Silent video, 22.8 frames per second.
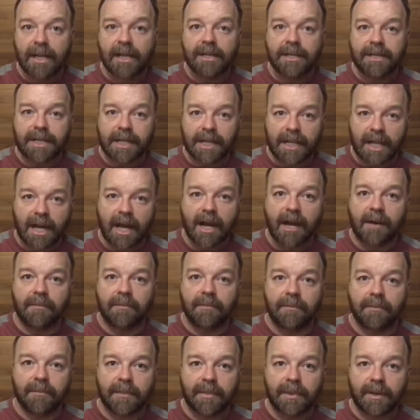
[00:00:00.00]
to come
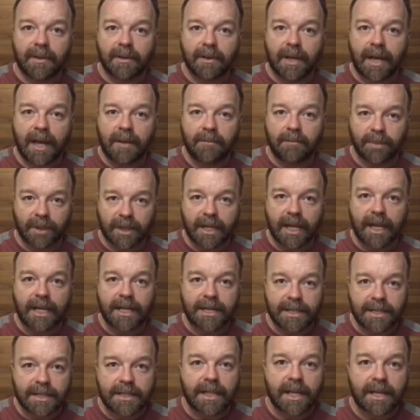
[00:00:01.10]
and bring their
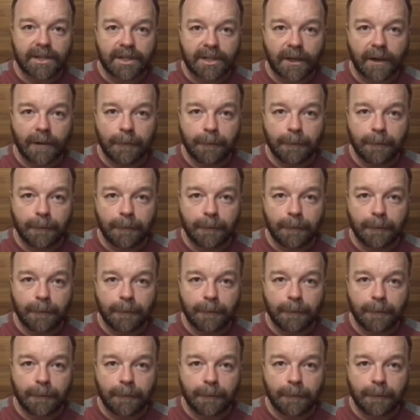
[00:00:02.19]
kids to that show.